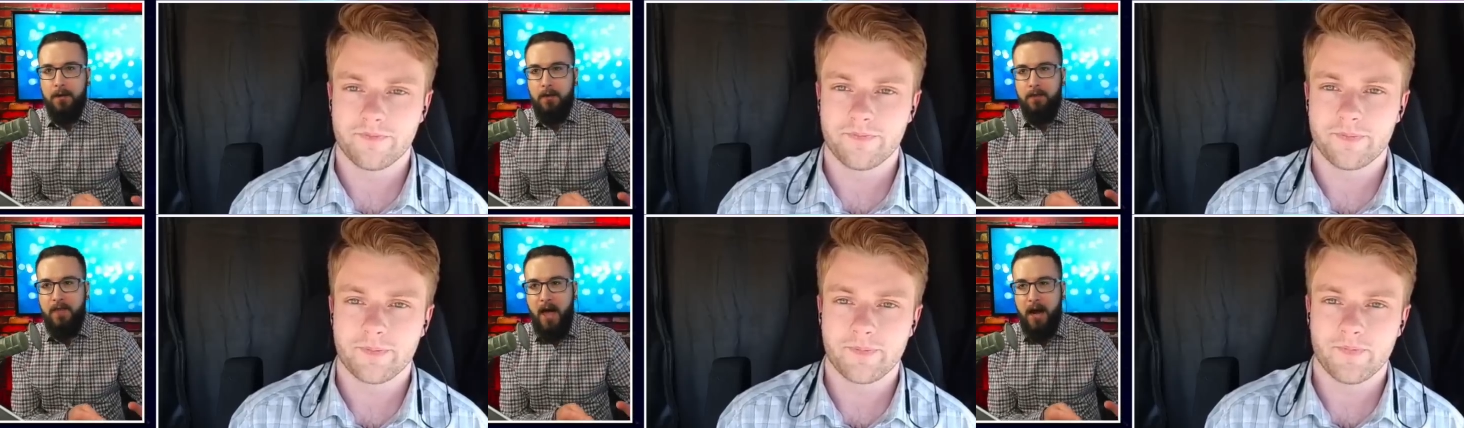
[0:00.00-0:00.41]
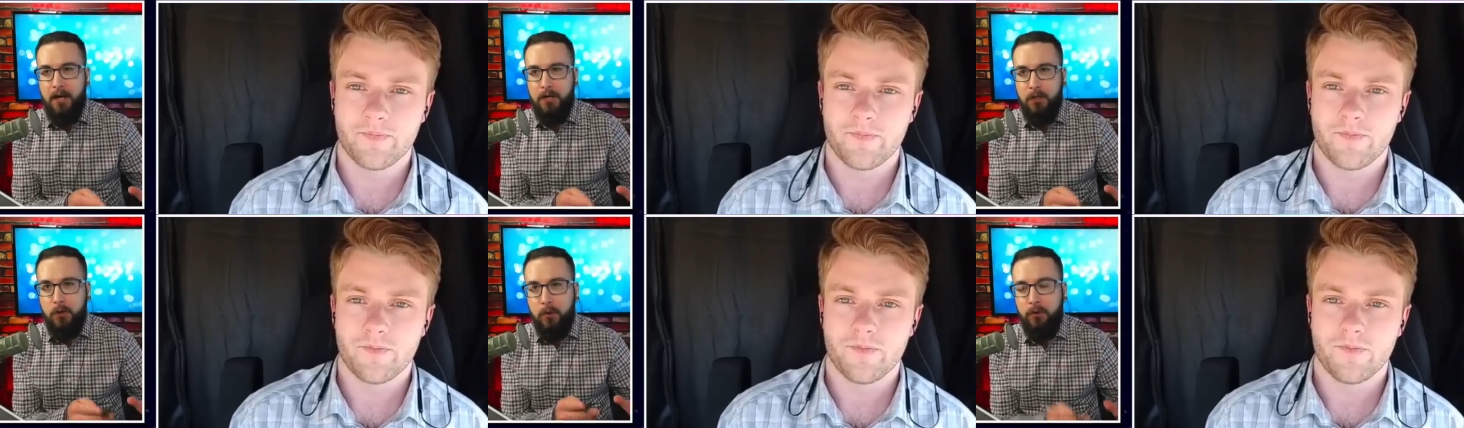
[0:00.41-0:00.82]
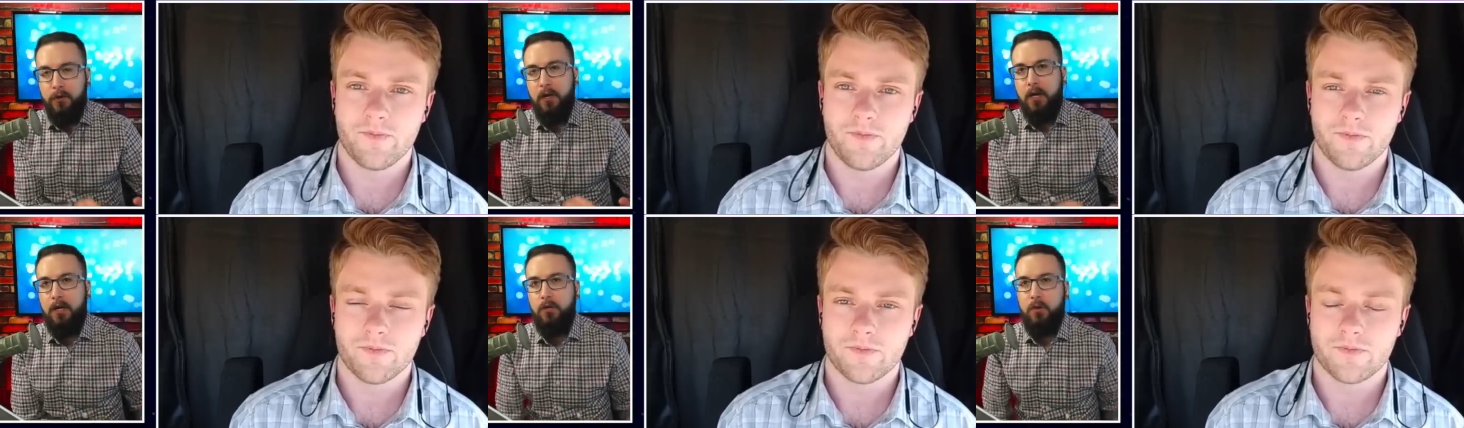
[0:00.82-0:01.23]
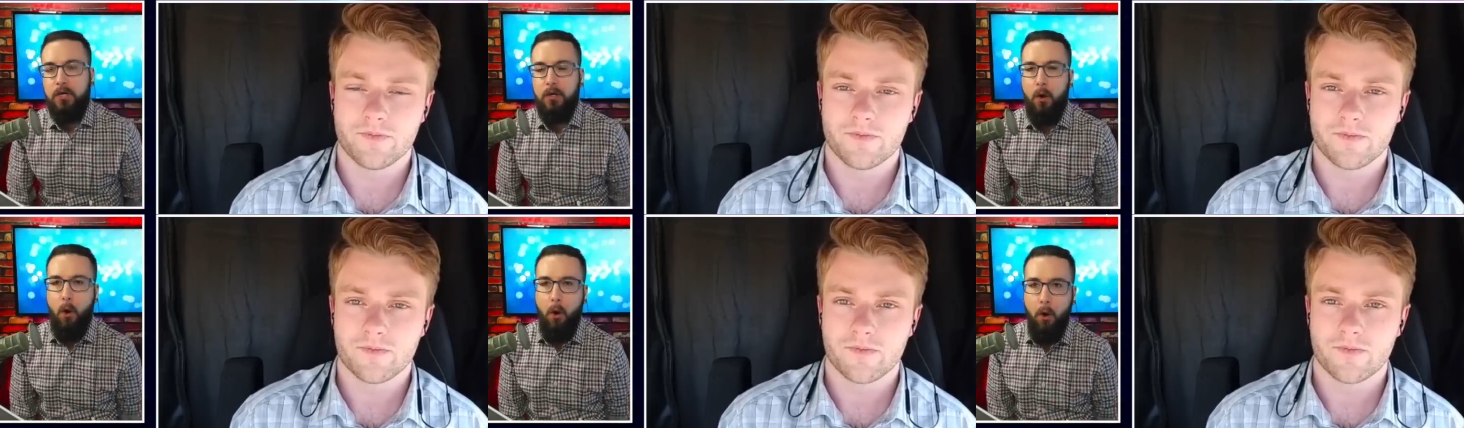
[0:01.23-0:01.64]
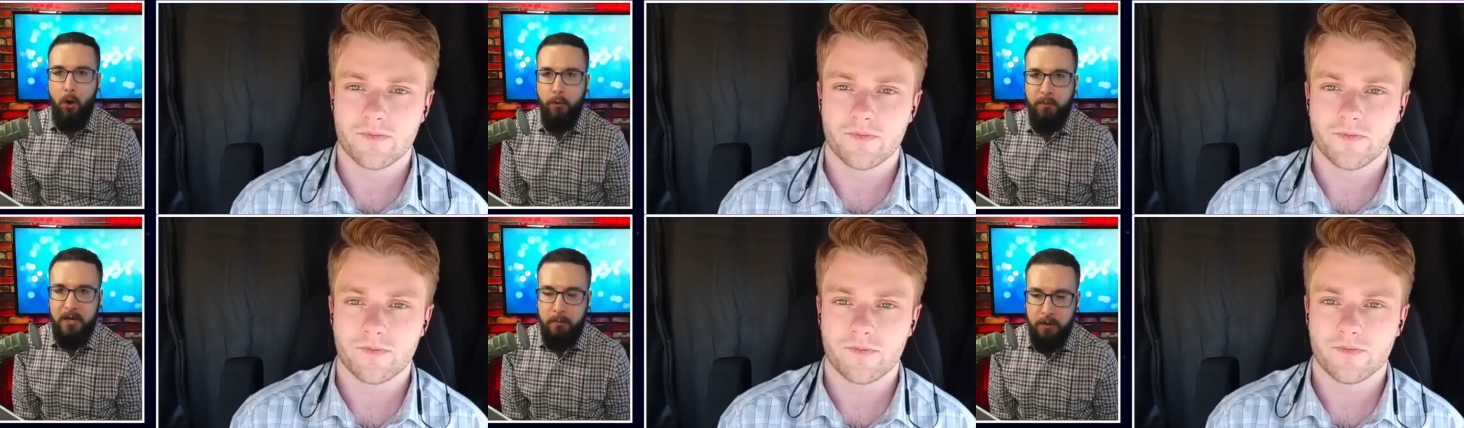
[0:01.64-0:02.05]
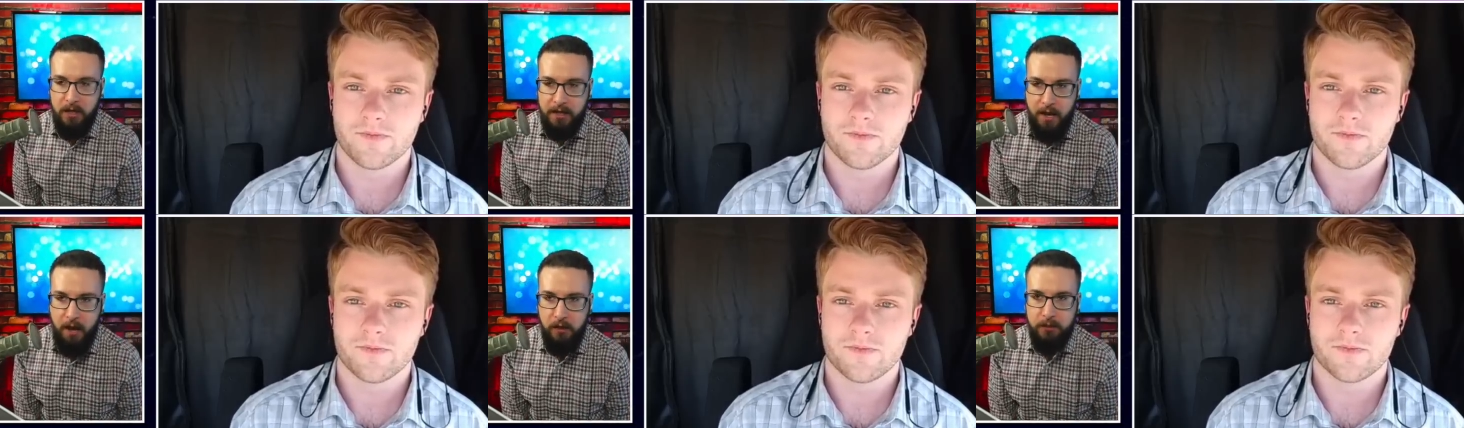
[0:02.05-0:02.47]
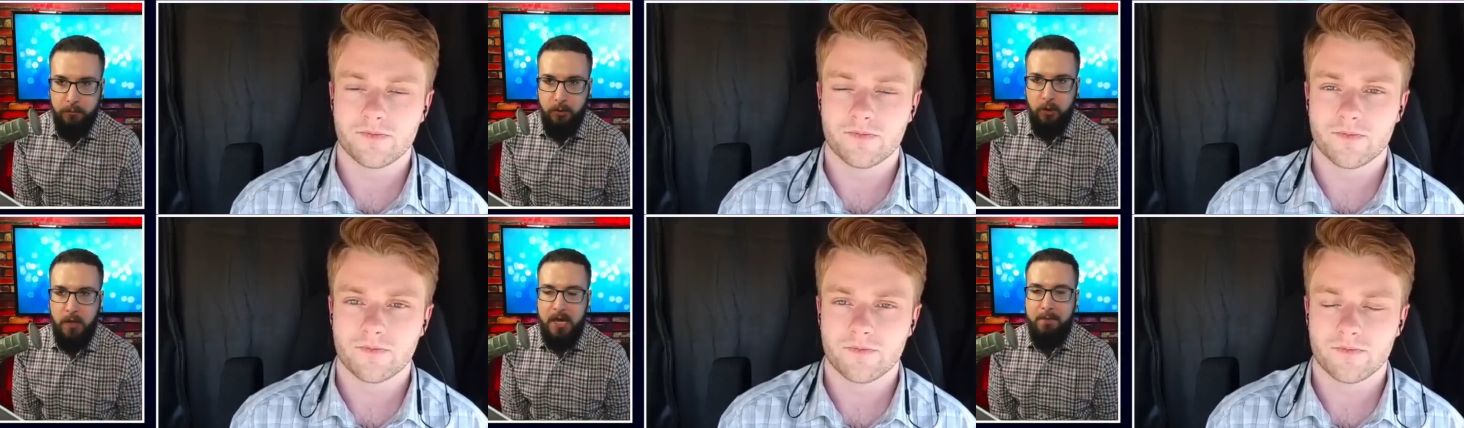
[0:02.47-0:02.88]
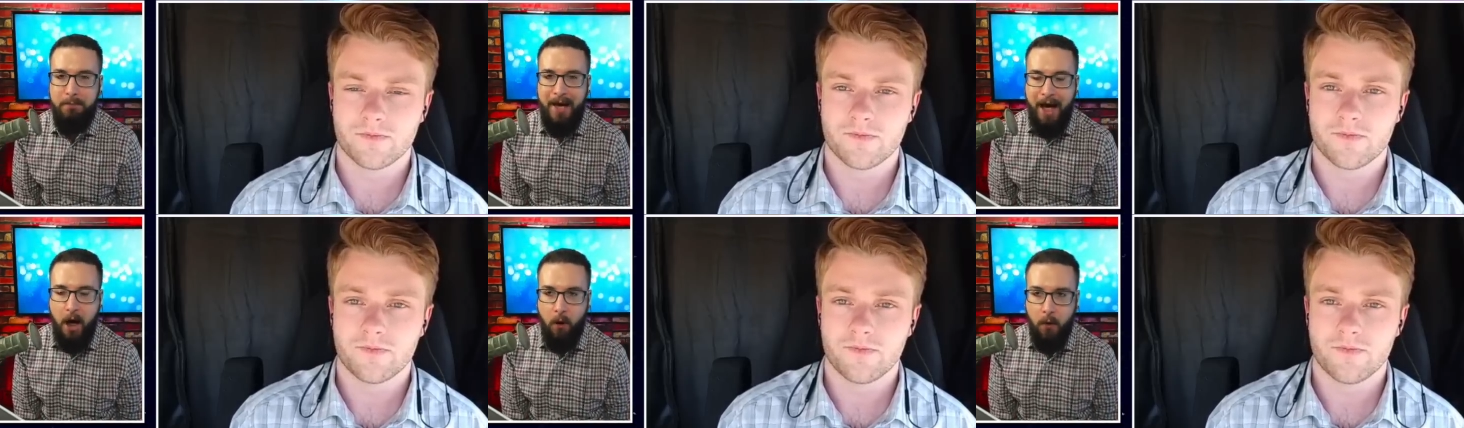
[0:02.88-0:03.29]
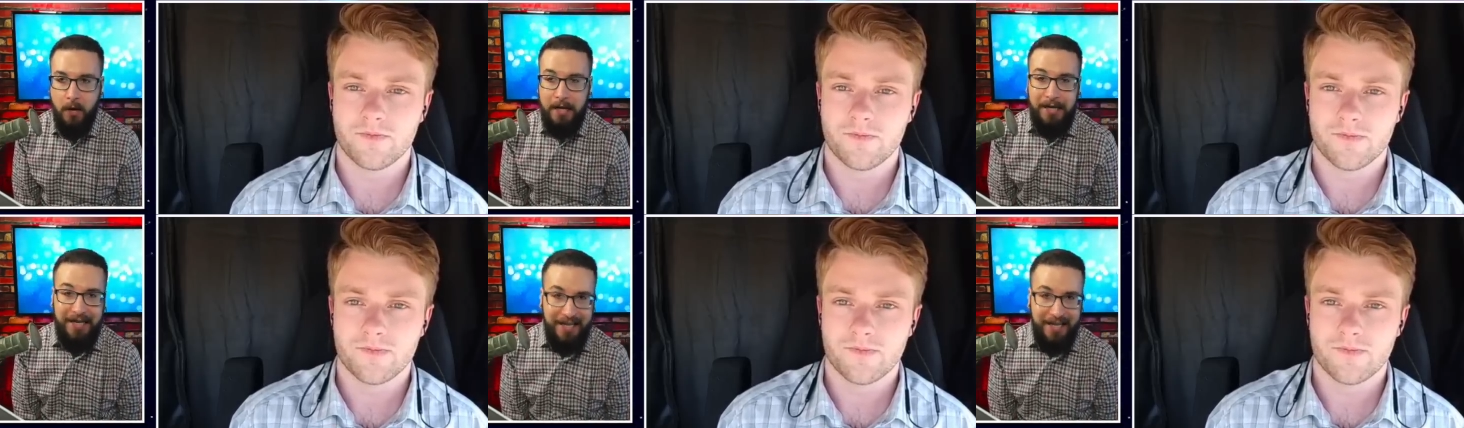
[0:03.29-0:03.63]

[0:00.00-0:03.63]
Speaker 1: that you think you can hold people accountable in power, in